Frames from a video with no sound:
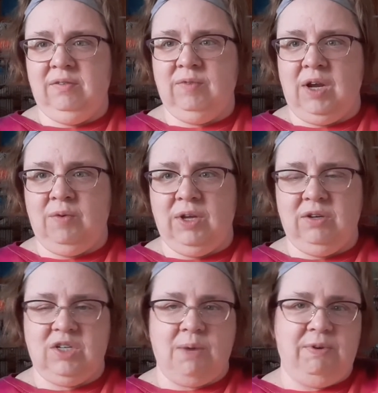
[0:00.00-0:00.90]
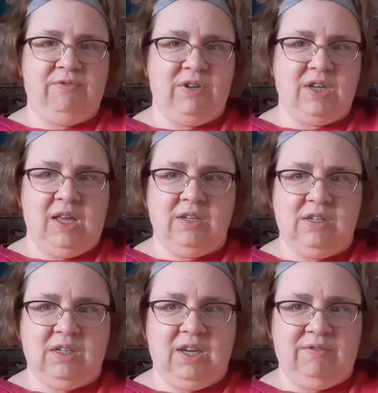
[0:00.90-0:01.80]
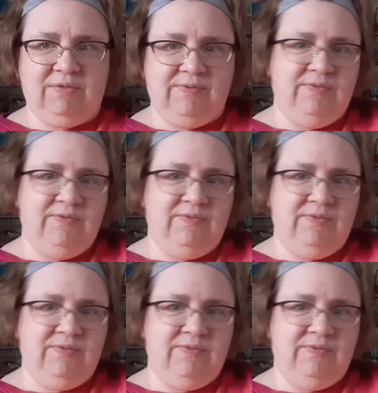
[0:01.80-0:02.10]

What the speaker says: when I went shopping for Silas's gift.